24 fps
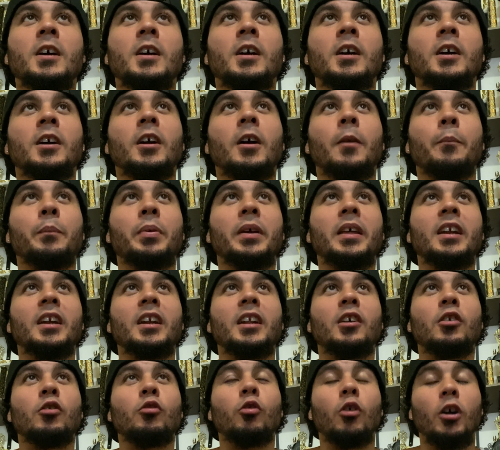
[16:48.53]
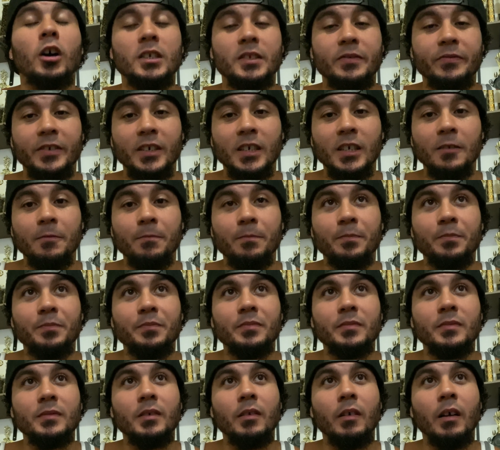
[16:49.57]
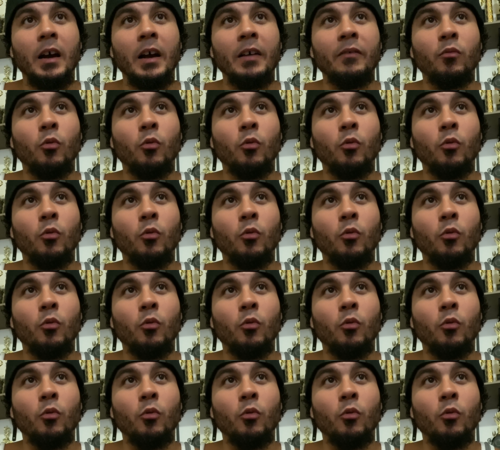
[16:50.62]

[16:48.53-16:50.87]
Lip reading: competed in CrossFit. I've